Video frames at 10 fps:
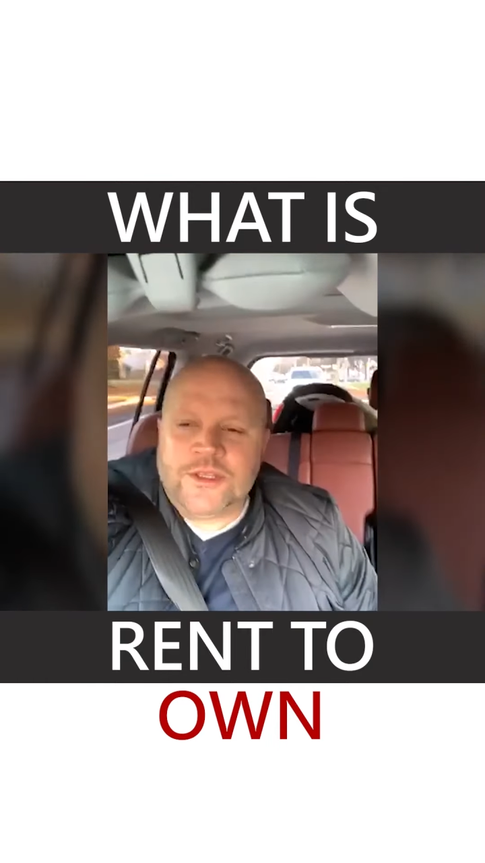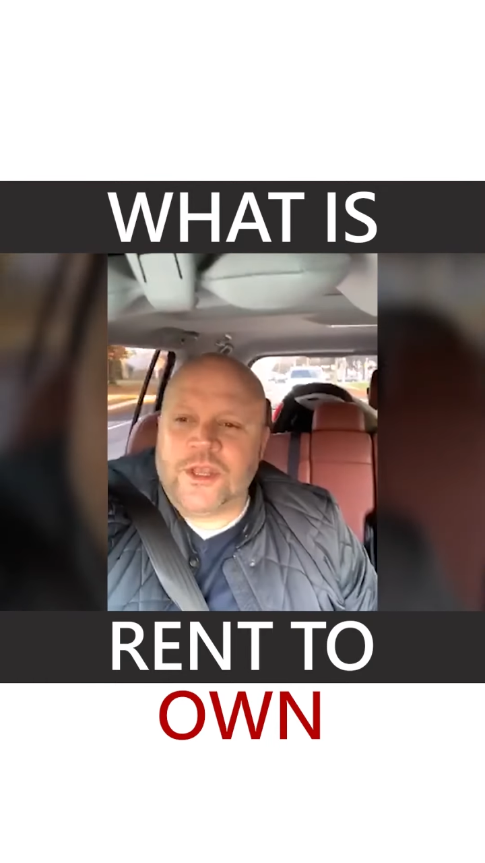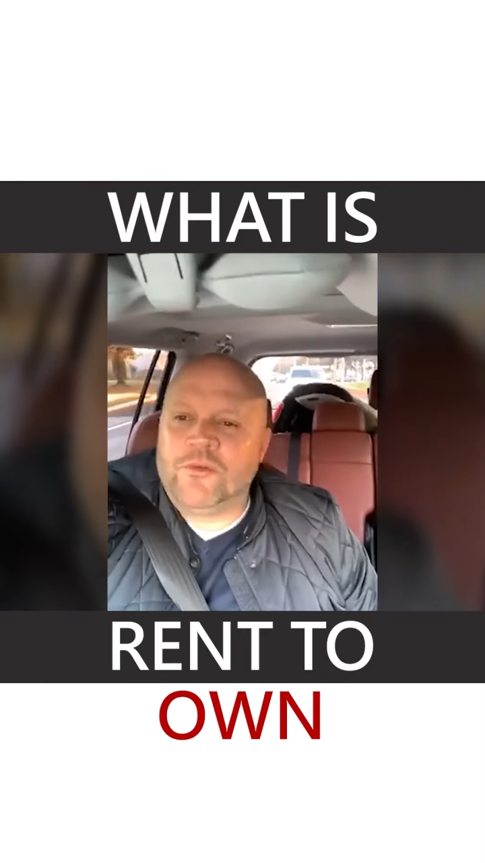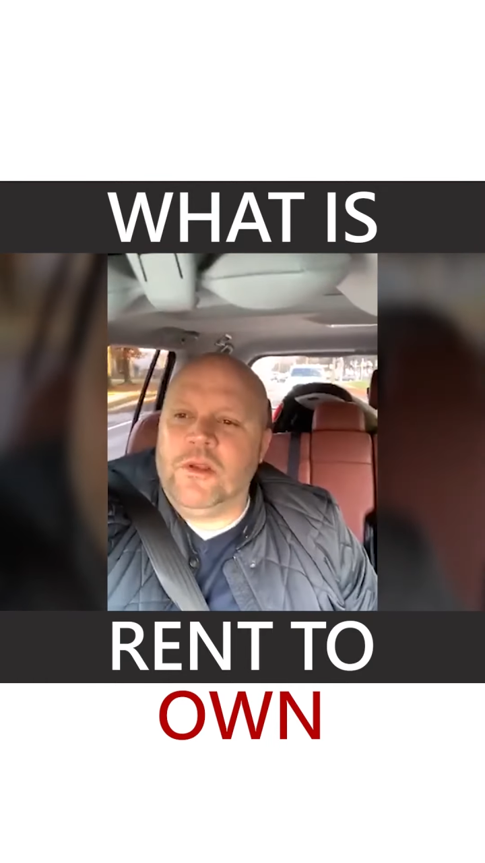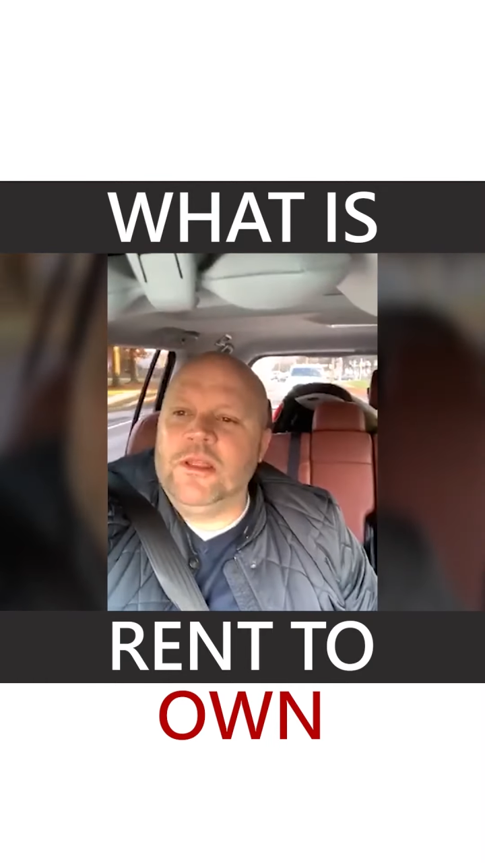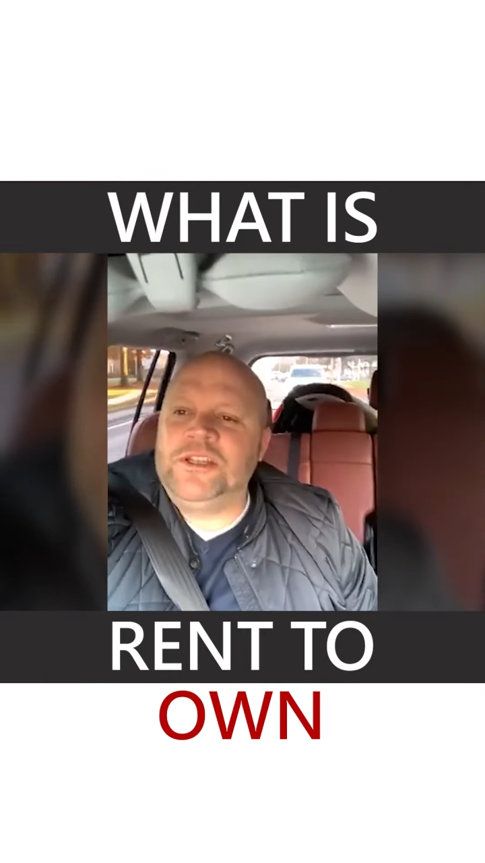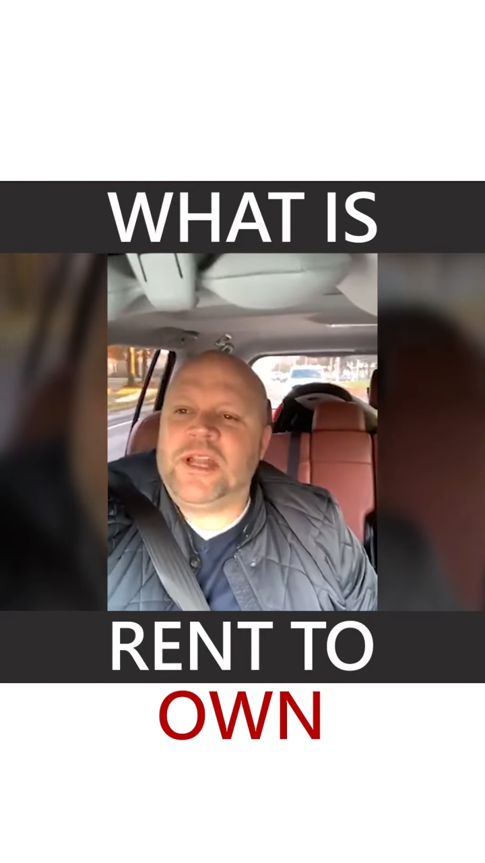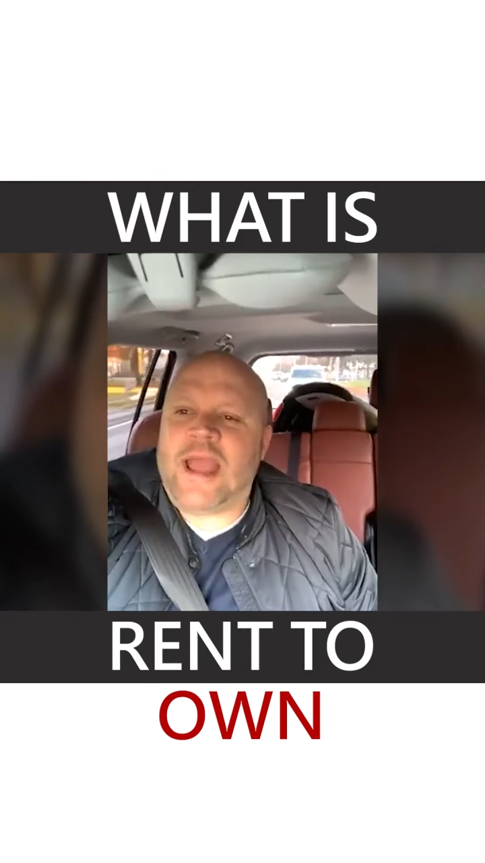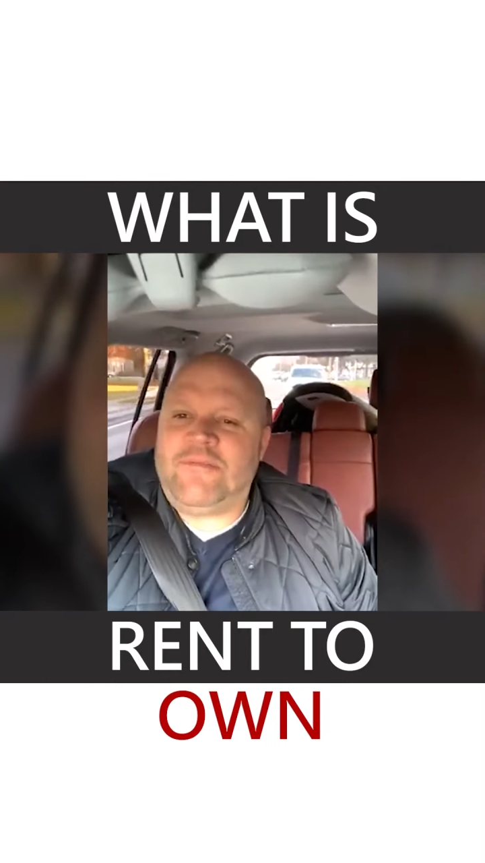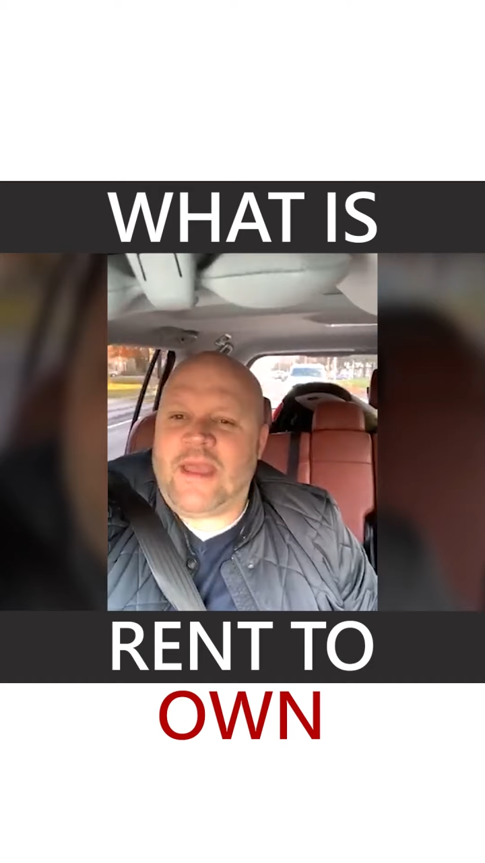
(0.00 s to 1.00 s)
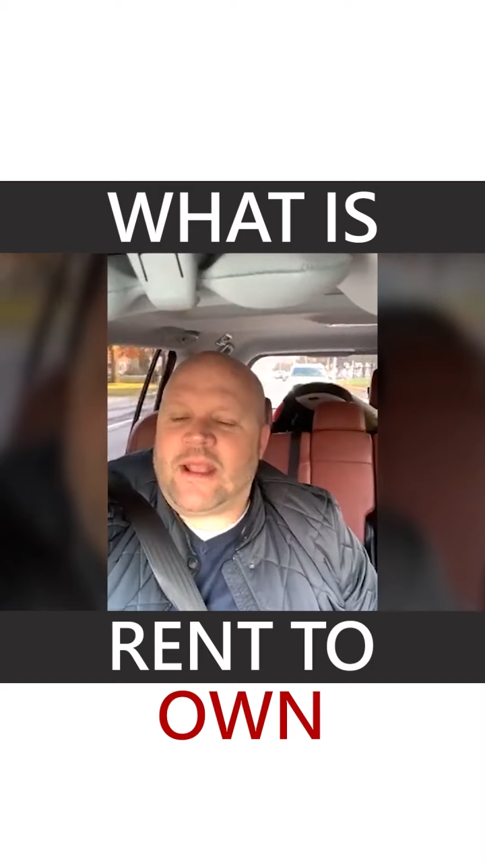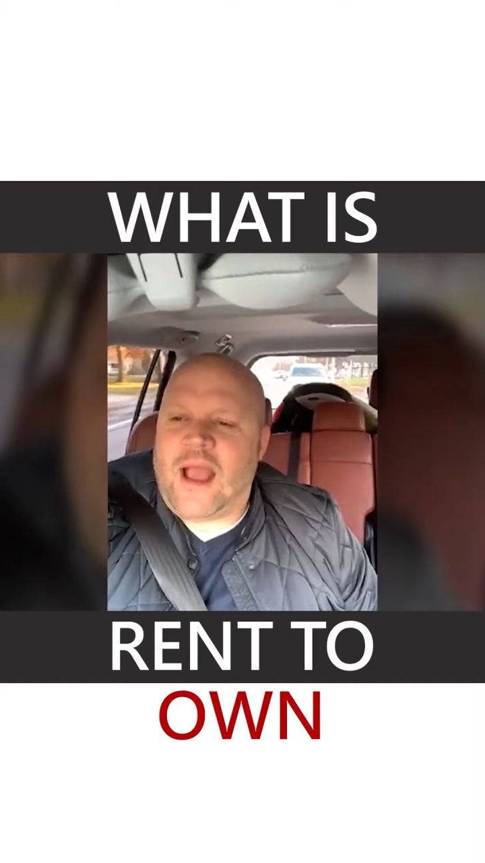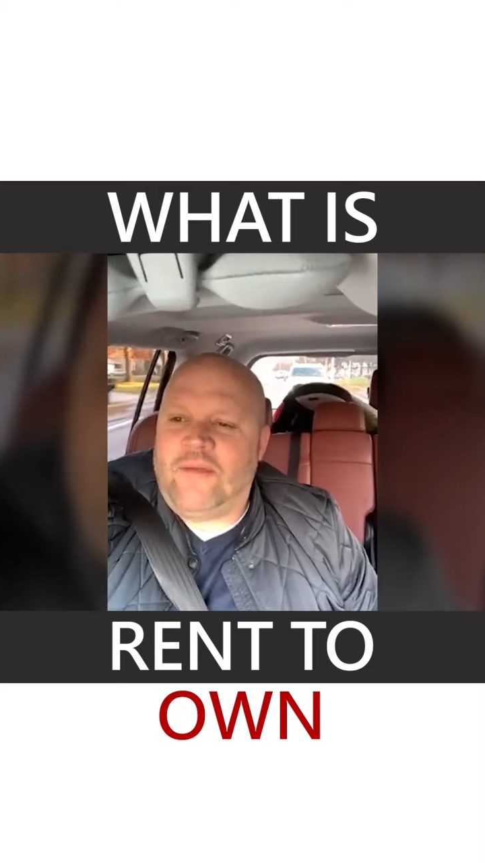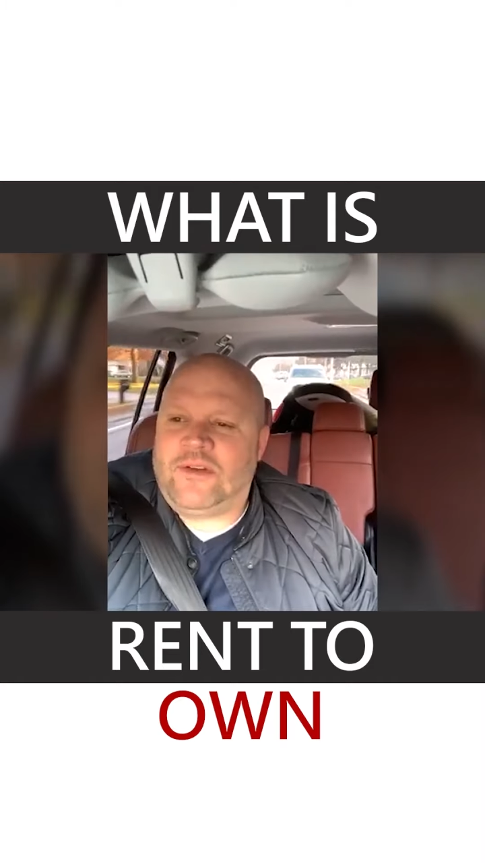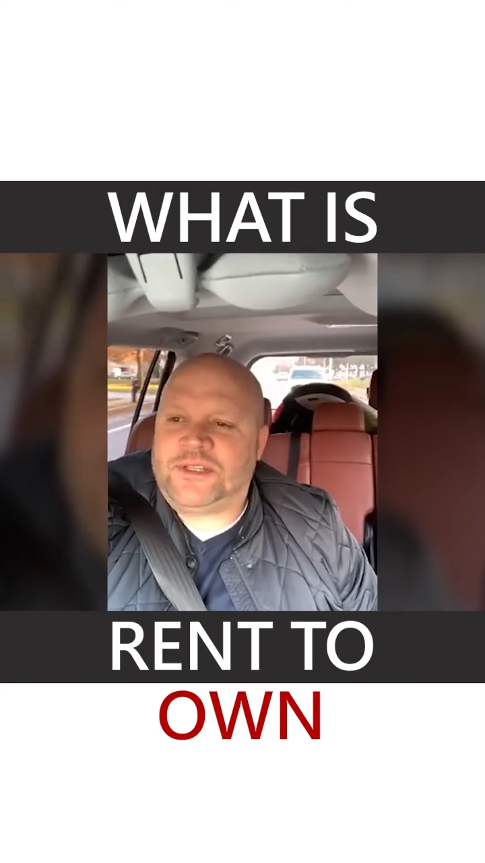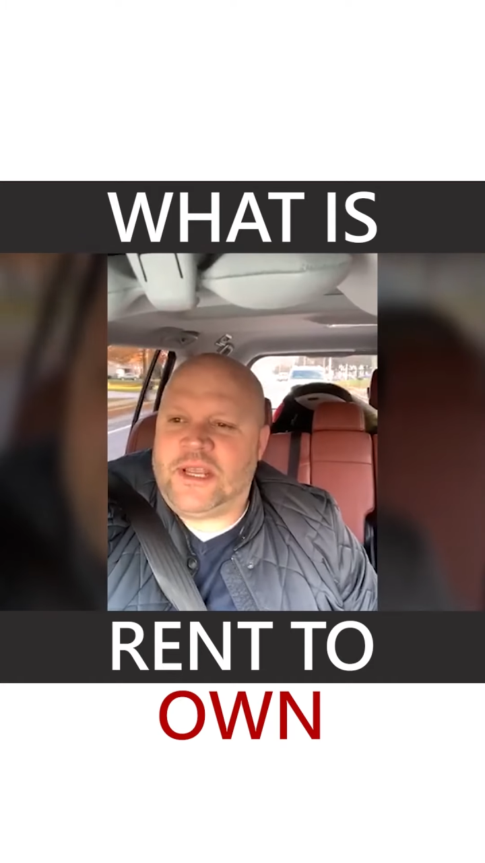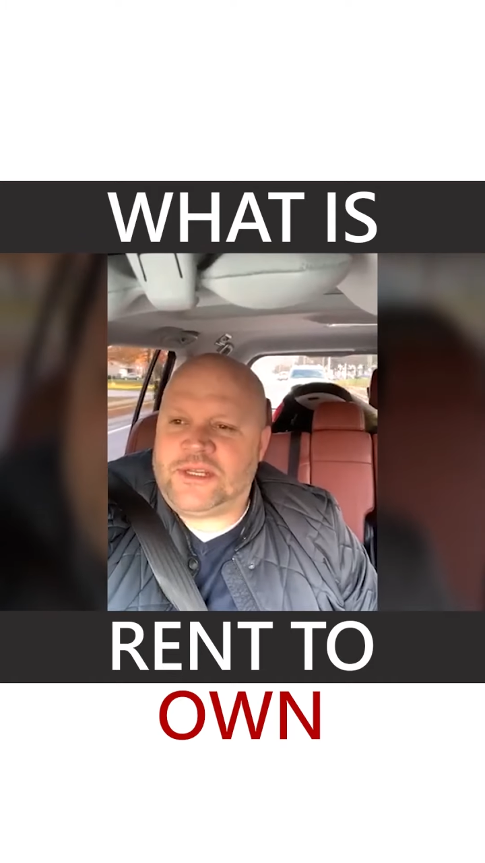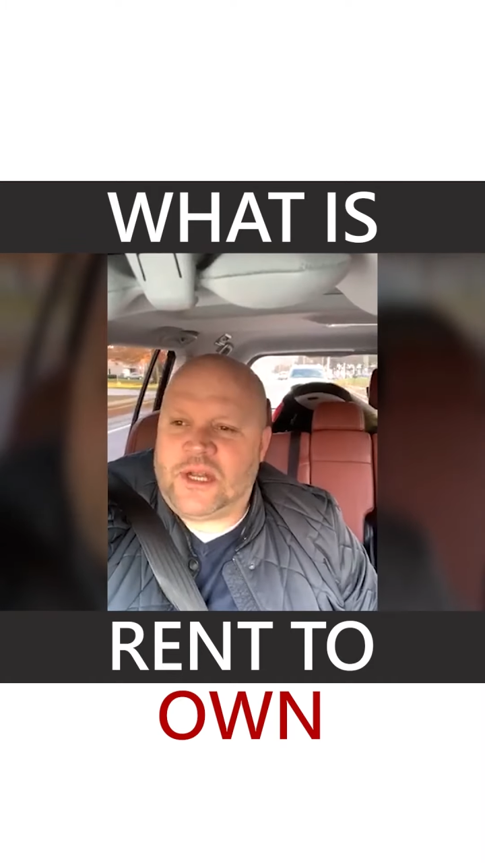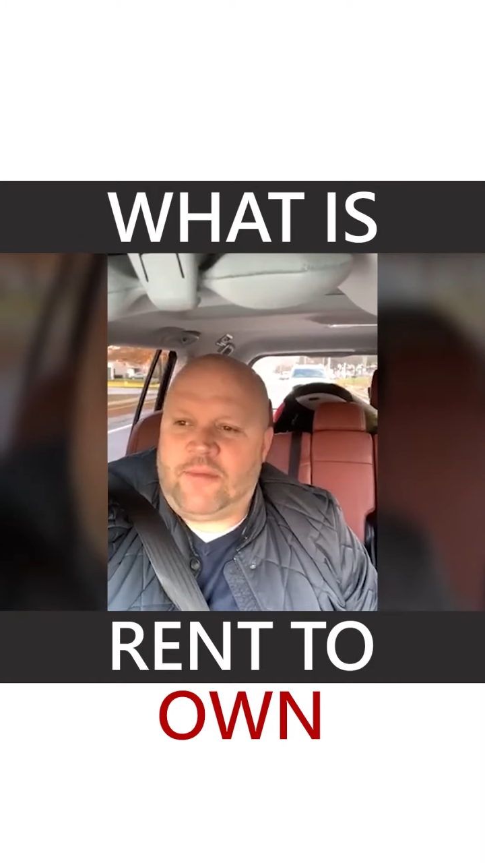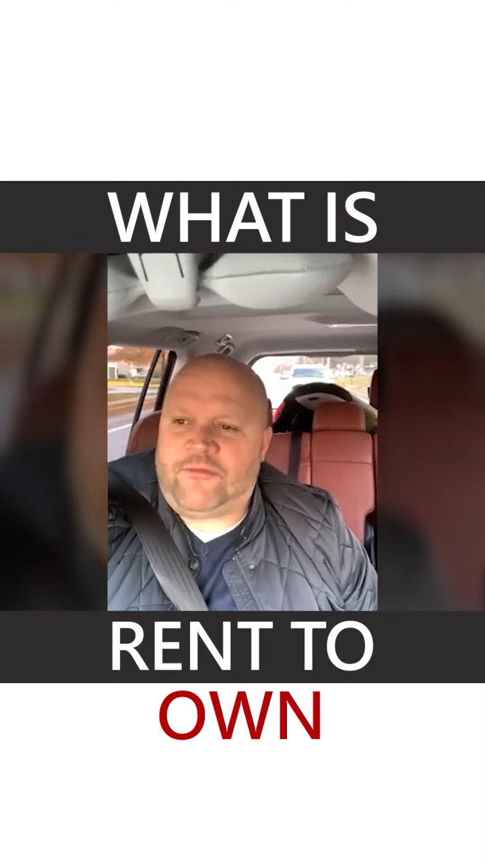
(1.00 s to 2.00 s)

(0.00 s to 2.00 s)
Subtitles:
So you really should have that conversation up